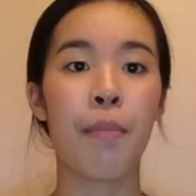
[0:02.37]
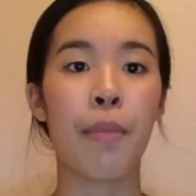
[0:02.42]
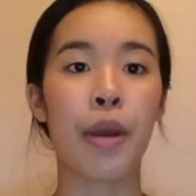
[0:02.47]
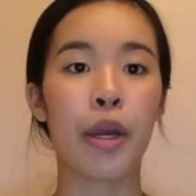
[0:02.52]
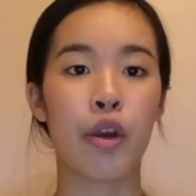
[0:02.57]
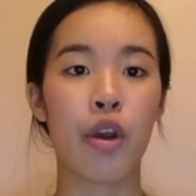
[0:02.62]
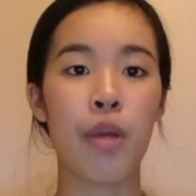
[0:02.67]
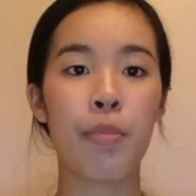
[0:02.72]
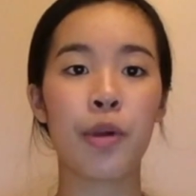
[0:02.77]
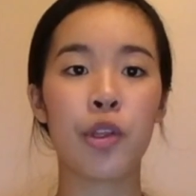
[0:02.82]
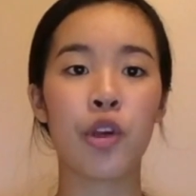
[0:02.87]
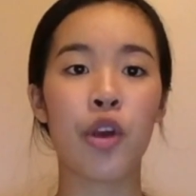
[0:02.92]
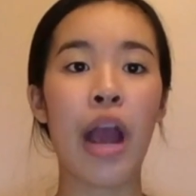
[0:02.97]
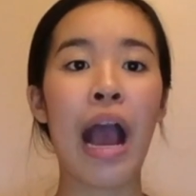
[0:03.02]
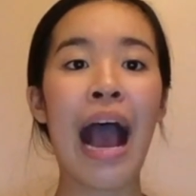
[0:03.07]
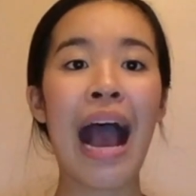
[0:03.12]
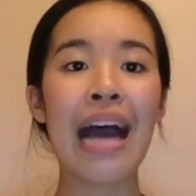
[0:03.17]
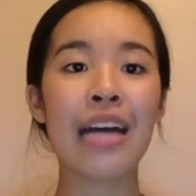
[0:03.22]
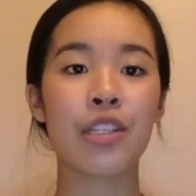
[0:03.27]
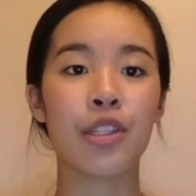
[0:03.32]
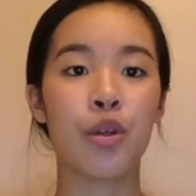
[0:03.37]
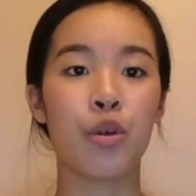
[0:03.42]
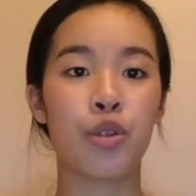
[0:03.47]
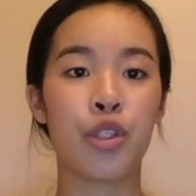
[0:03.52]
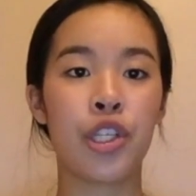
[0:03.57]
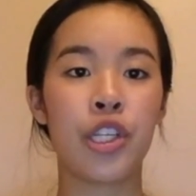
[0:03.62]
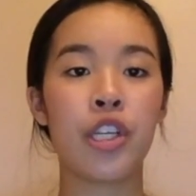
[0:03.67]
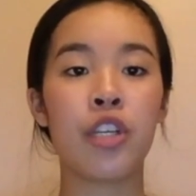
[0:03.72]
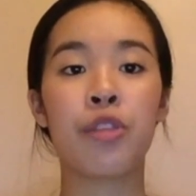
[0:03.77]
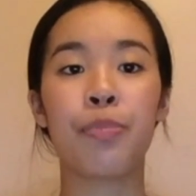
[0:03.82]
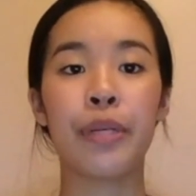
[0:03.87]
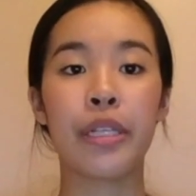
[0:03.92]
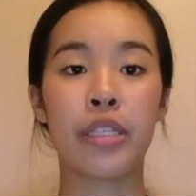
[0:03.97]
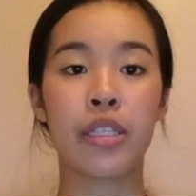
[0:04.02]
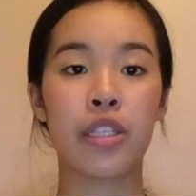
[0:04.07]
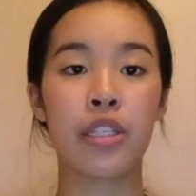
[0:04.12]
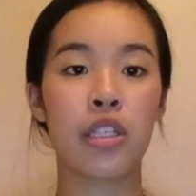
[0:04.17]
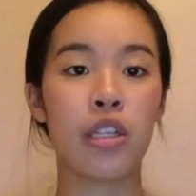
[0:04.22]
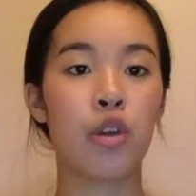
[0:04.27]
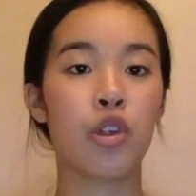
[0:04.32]
My grandmother has no teeth, but
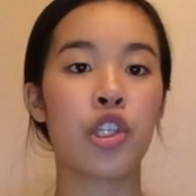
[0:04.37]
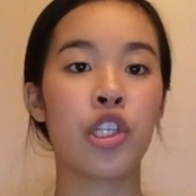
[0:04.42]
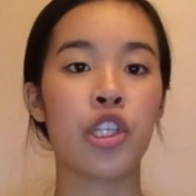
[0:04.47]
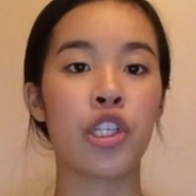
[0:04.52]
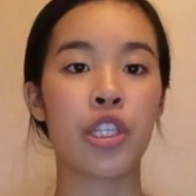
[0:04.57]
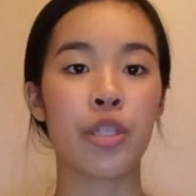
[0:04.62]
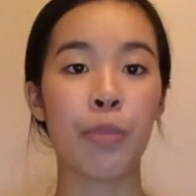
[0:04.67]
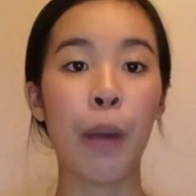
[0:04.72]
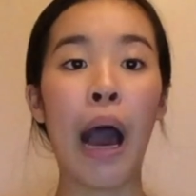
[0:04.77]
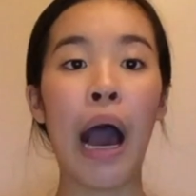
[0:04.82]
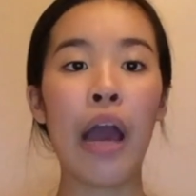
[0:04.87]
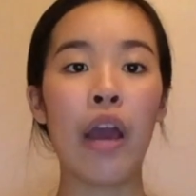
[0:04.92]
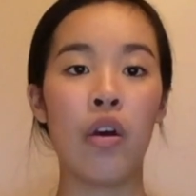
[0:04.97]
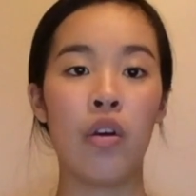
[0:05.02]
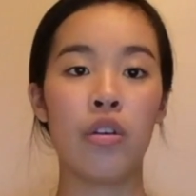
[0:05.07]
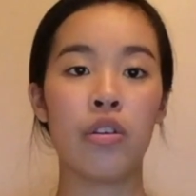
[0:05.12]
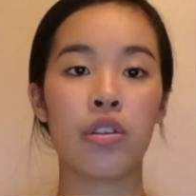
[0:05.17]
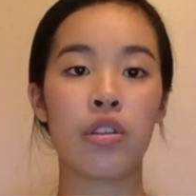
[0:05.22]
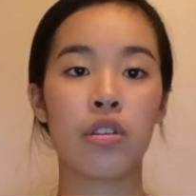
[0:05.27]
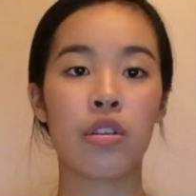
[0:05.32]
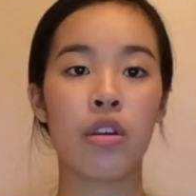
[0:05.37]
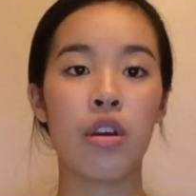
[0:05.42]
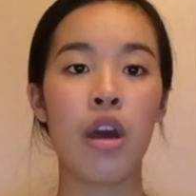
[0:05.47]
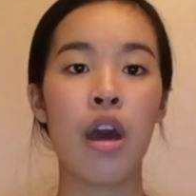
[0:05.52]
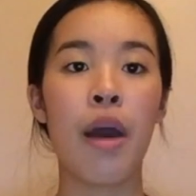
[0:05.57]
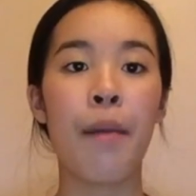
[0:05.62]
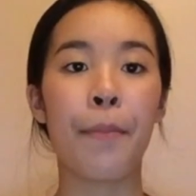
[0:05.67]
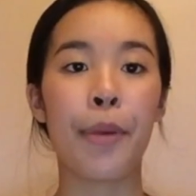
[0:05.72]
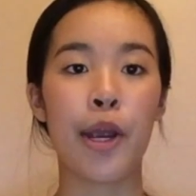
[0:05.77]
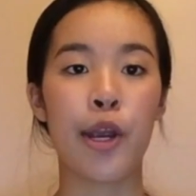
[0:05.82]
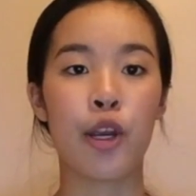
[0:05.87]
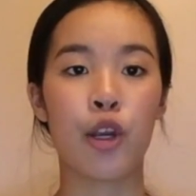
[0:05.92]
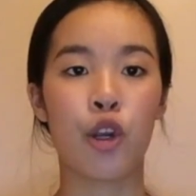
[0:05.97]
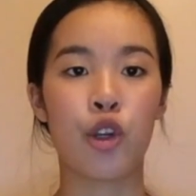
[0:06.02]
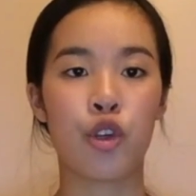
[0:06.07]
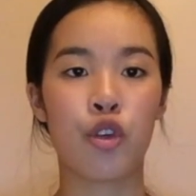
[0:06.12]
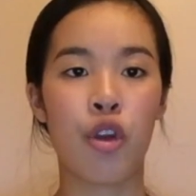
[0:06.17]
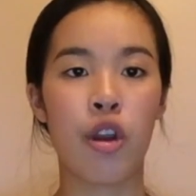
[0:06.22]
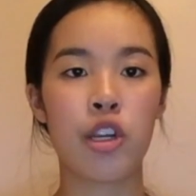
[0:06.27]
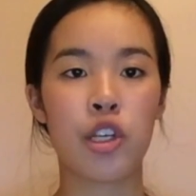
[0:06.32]
still she smiles, bearing her
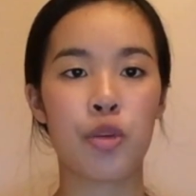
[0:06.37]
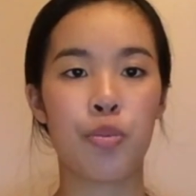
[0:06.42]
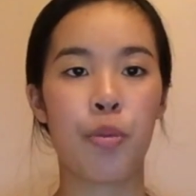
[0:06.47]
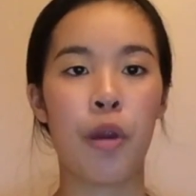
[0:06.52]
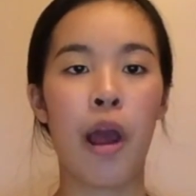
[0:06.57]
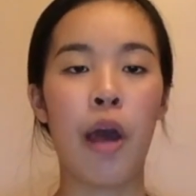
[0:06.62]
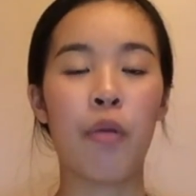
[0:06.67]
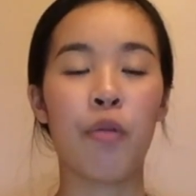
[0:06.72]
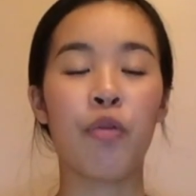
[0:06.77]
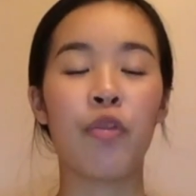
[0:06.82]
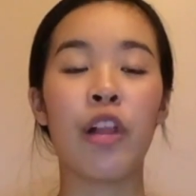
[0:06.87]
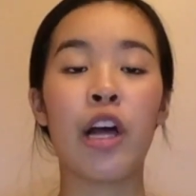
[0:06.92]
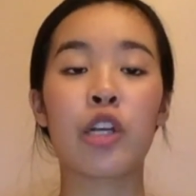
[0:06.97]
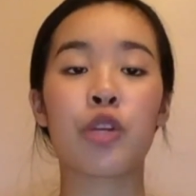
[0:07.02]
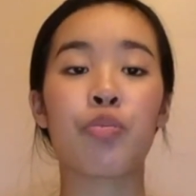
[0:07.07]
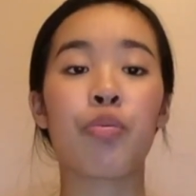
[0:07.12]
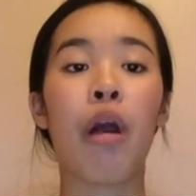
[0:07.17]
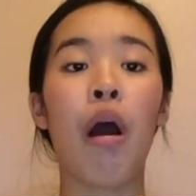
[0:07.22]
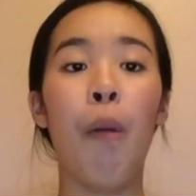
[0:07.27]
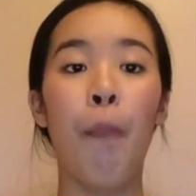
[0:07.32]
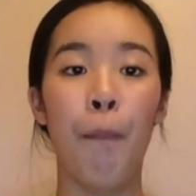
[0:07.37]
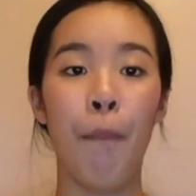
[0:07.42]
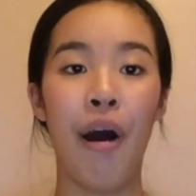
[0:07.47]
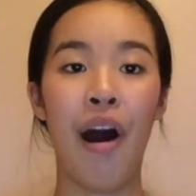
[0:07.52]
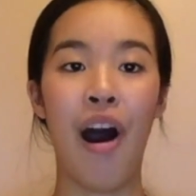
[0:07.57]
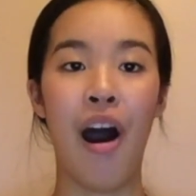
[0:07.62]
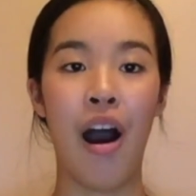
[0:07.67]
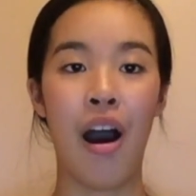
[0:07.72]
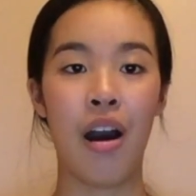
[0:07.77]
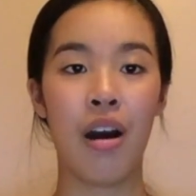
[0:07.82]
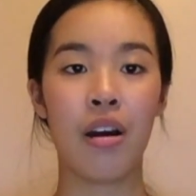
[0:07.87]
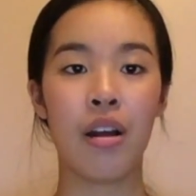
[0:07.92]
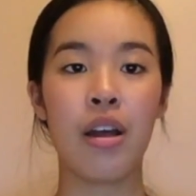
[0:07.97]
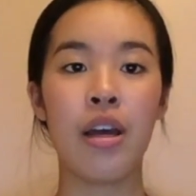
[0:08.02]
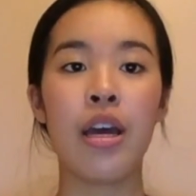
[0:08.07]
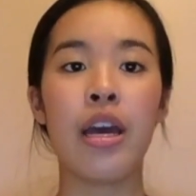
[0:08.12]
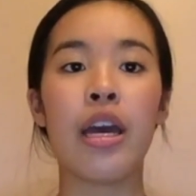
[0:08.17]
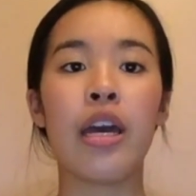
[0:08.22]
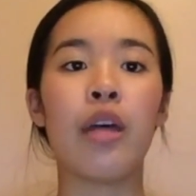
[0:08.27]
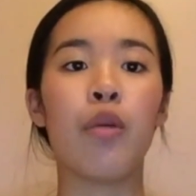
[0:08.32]
trench brown, flesh brown maw
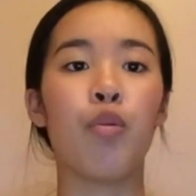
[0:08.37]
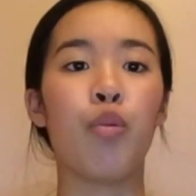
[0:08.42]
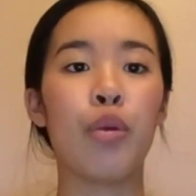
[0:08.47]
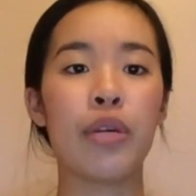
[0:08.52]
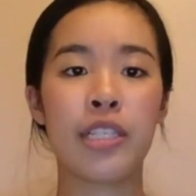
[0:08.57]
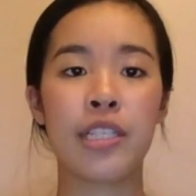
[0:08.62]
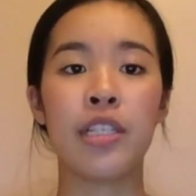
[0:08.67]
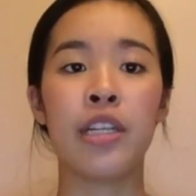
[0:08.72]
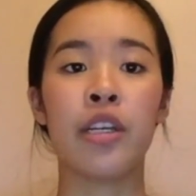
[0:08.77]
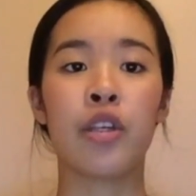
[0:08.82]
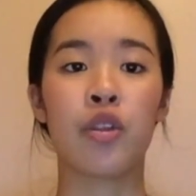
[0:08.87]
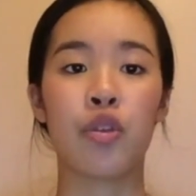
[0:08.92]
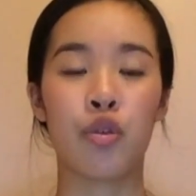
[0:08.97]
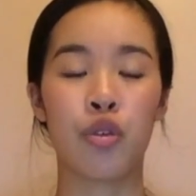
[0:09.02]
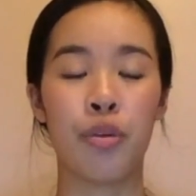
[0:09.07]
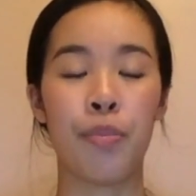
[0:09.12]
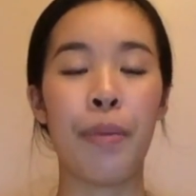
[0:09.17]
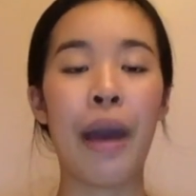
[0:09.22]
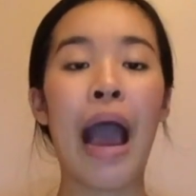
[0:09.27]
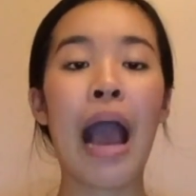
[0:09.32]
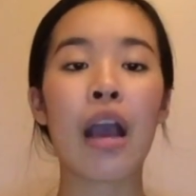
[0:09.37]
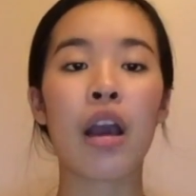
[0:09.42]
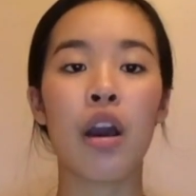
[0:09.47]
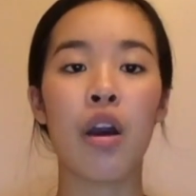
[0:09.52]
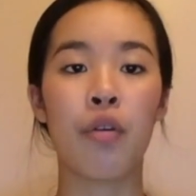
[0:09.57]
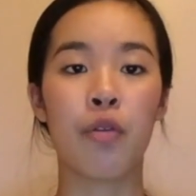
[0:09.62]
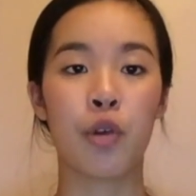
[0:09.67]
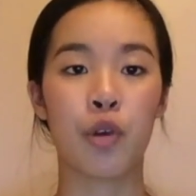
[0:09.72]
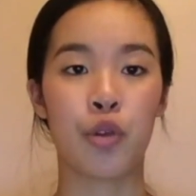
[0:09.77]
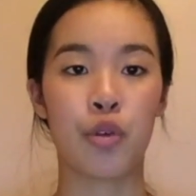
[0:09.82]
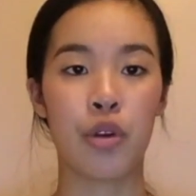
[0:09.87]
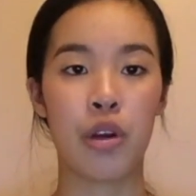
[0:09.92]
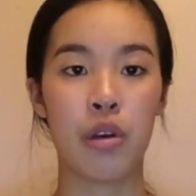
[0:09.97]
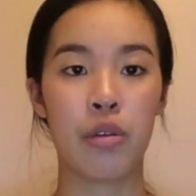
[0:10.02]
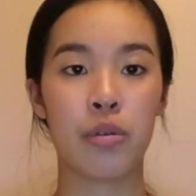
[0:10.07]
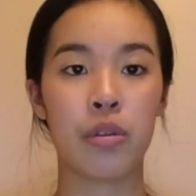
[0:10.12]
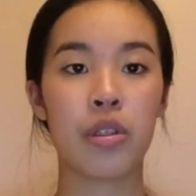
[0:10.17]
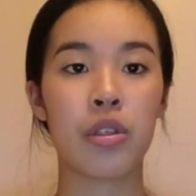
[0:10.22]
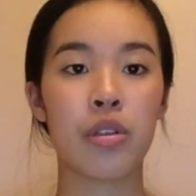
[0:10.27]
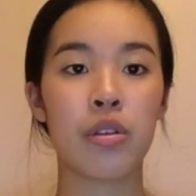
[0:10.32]
and whistling through the back of her
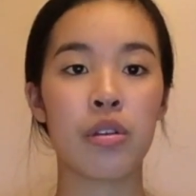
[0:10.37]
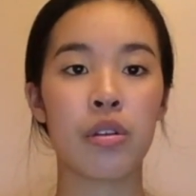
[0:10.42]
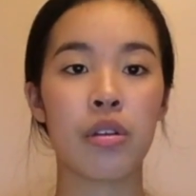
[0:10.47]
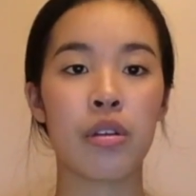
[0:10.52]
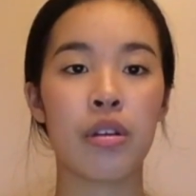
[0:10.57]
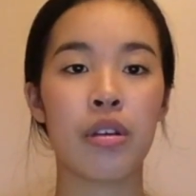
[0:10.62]
throat.